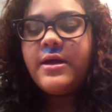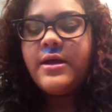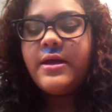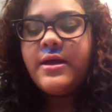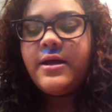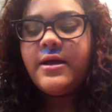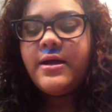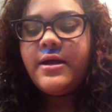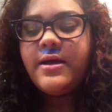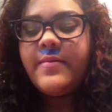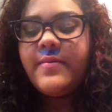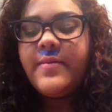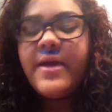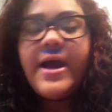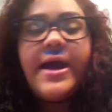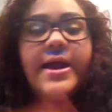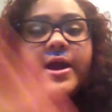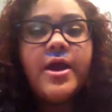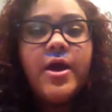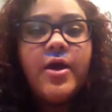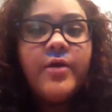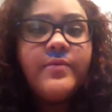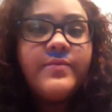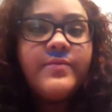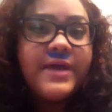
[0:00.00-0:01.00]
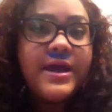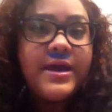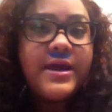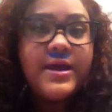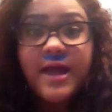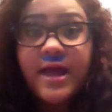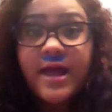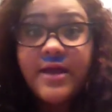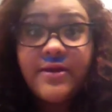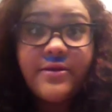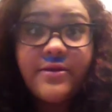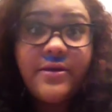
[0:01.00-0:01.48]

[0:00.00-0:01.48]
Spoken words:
I hope that, I don't